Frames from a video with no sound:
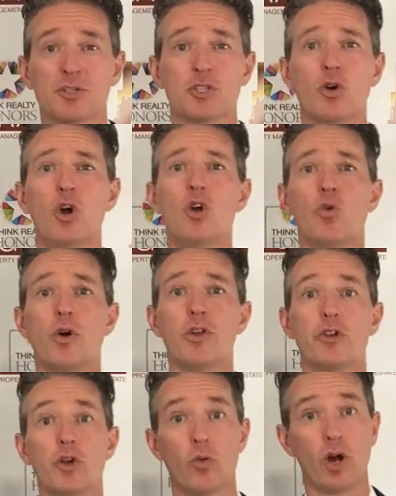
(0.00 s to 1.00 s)
So whether
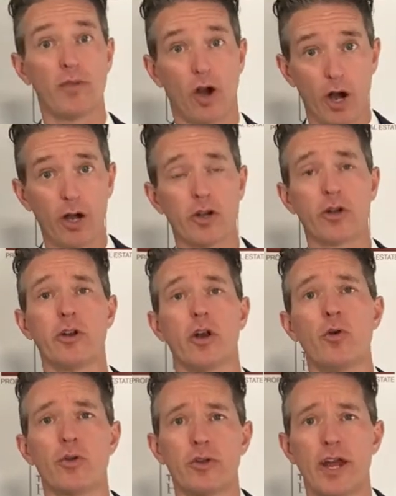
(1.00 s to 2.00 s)
you're one of our current
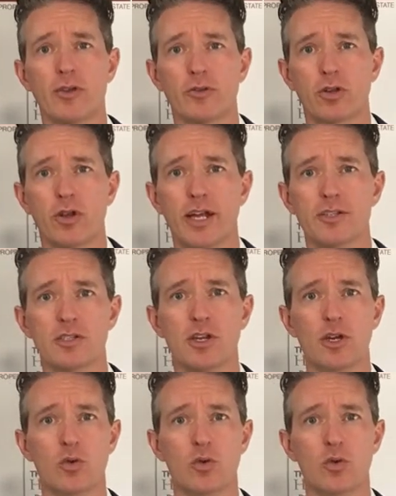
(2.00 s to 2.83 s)
owner-landlord clients,